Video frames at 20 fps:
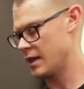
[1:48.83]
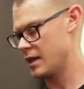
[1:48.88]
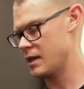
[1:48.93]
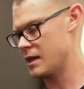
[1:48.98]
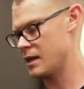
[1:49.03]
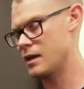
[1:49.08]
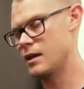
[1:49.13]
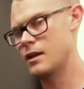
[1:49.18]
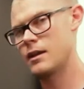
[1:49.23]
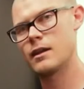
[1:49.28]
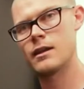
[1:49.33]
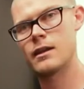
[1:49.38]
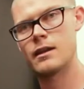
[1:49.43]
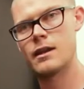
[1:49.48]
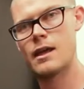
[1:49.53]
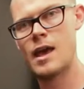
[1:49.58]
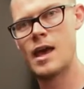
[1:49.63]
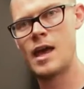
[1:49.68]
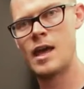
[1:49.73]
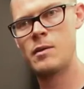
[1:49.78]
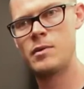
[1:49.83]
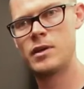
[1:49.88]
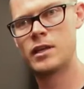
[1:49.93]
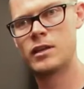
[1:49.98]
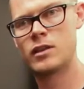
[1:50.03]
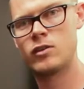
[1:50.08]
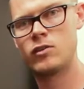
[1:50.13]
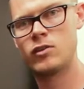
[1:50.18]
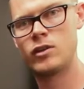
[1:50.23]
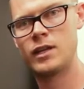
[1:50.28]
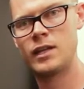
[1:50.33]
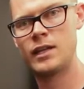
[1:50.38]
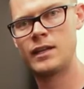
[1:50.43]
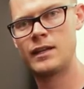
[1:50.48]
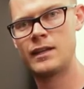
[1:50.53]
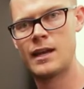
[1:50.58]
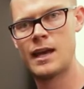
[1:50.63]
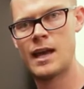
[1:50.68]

in ABEC 3,